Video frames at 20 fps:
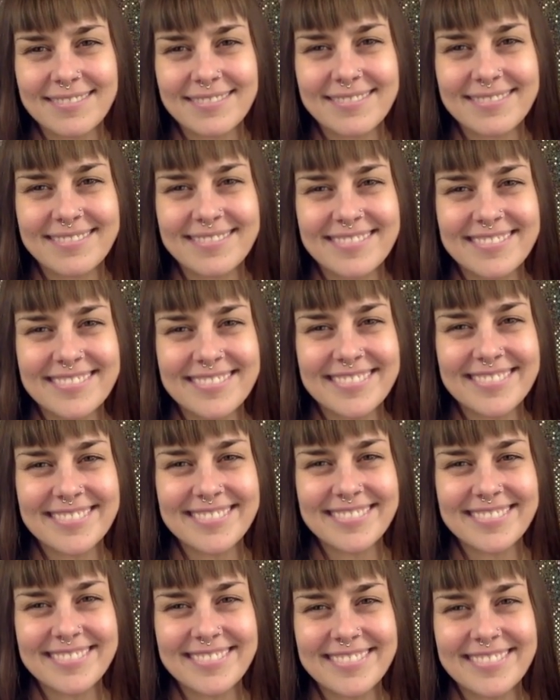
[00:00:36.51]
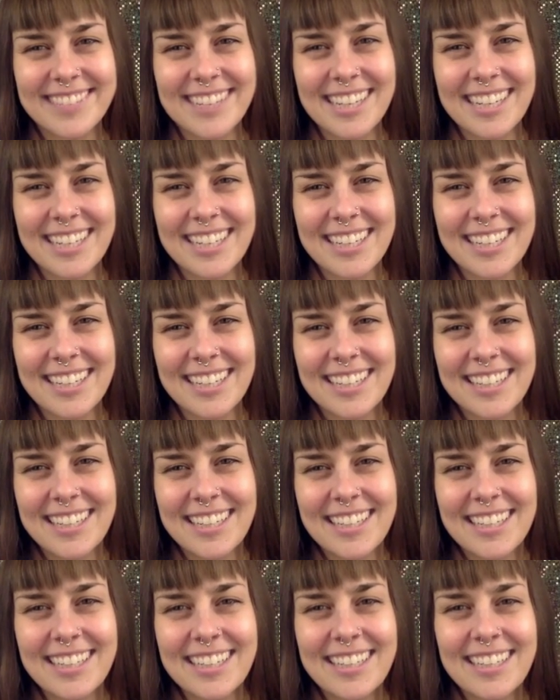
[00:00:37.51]

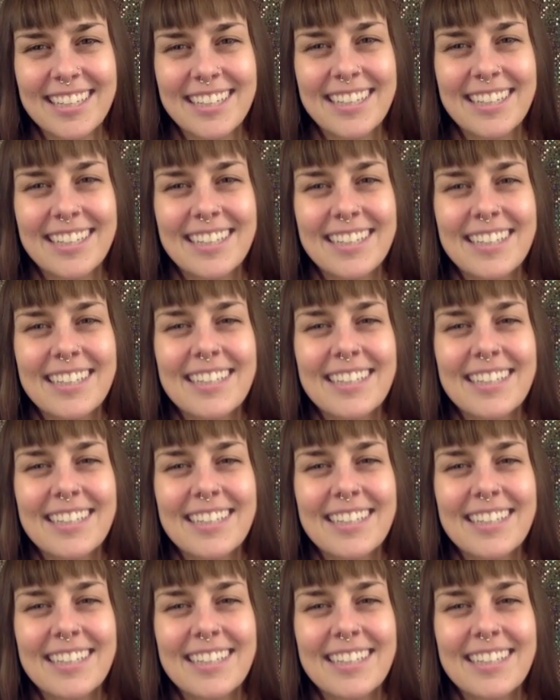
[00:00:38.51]
[no speech]